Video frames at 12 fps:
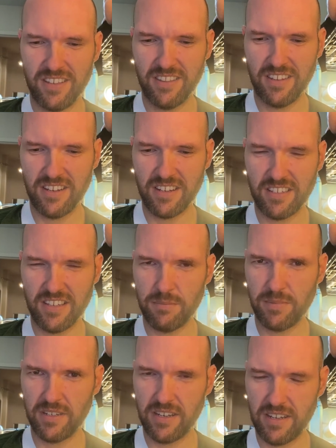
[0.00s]
the next
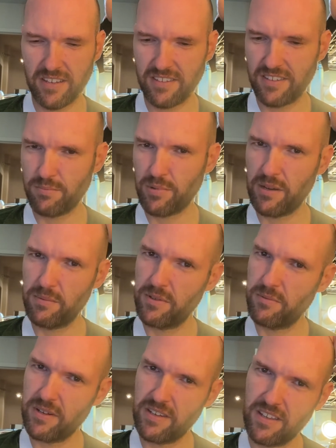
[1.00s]
couple of days is probably
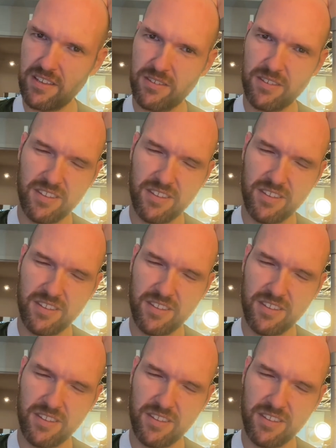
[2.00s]
when that's,